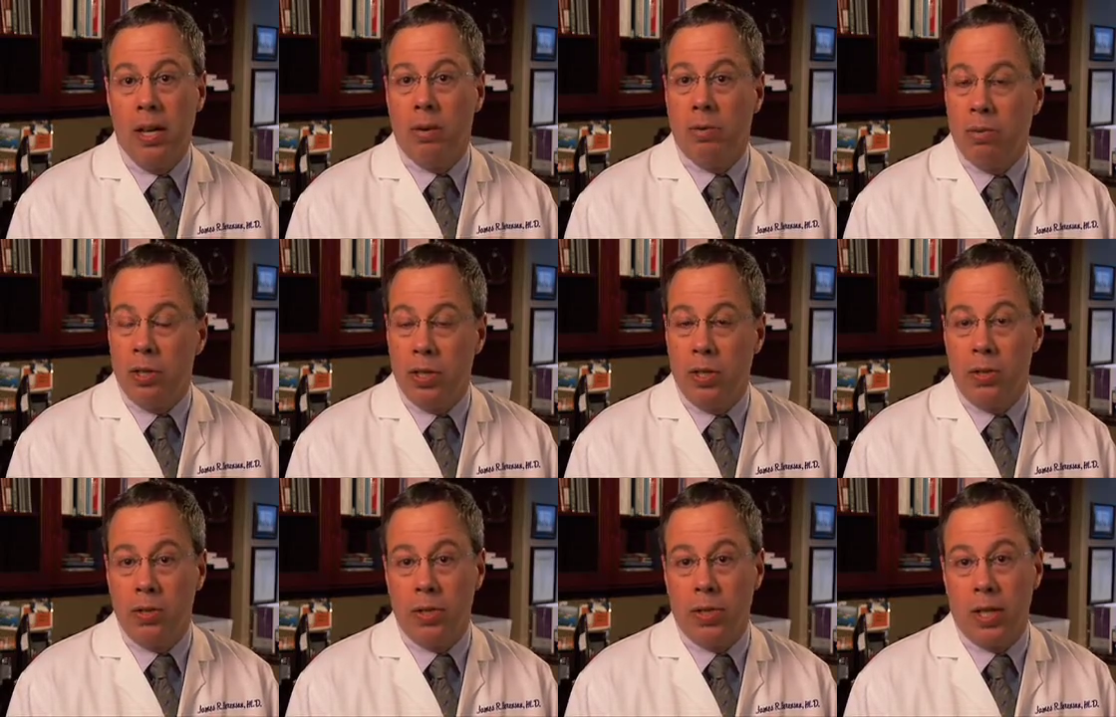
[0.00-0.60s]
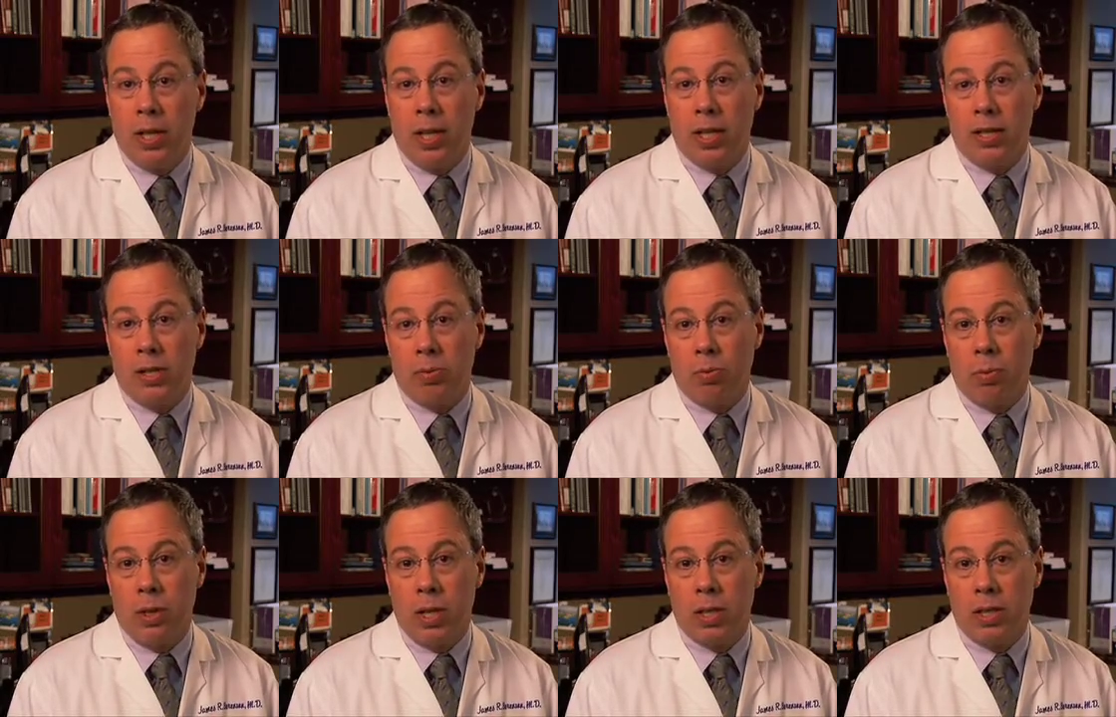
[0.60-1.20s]
Reducing its
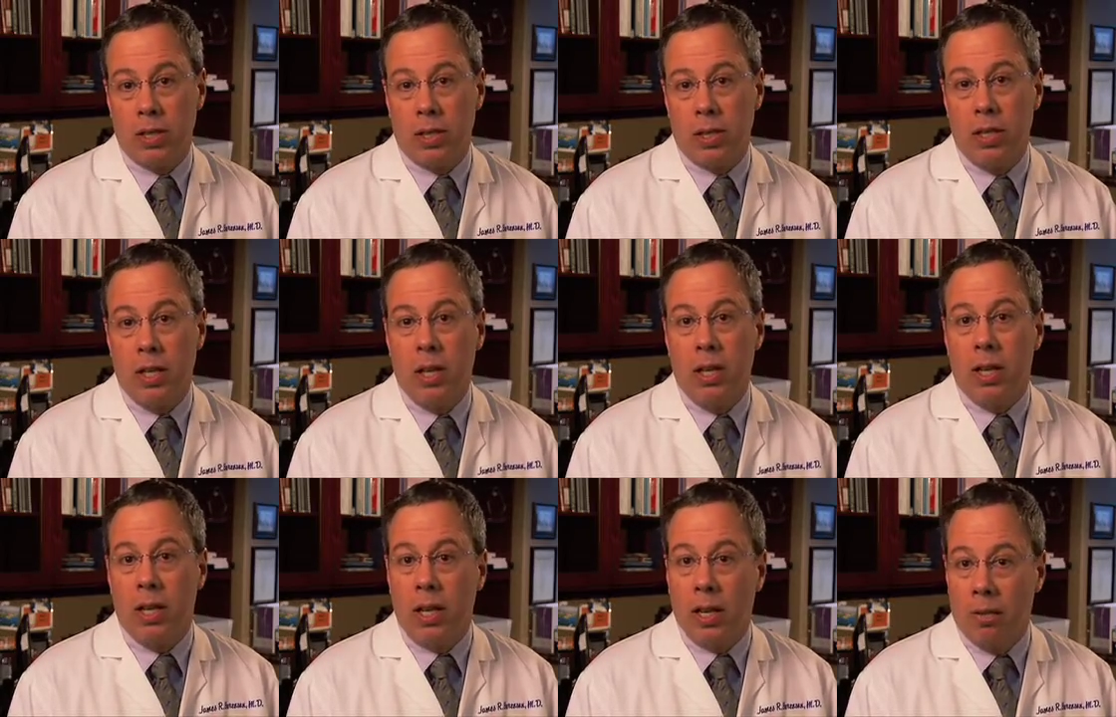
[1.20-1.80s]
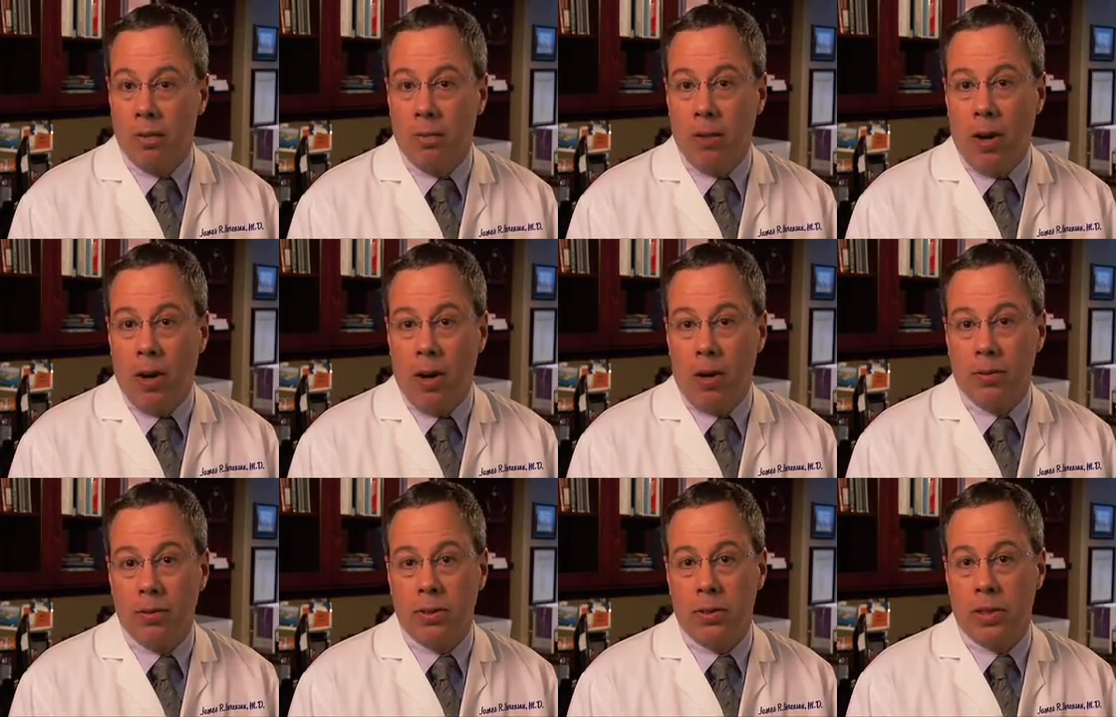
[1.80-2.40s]
risk
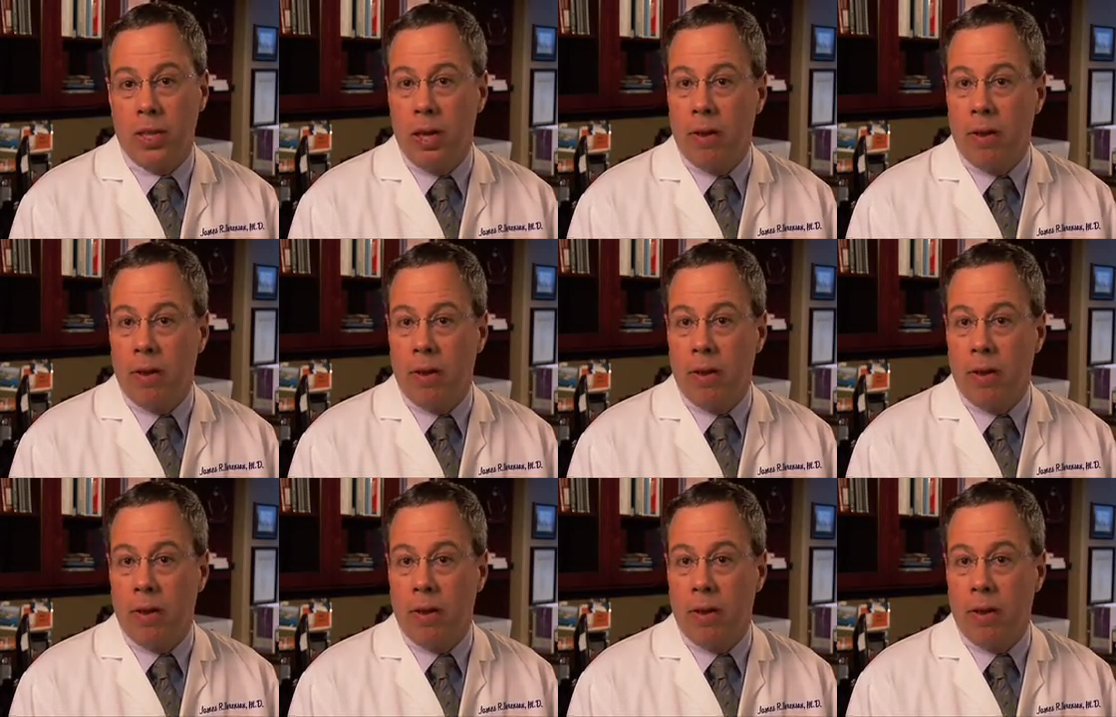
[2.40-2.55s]
involves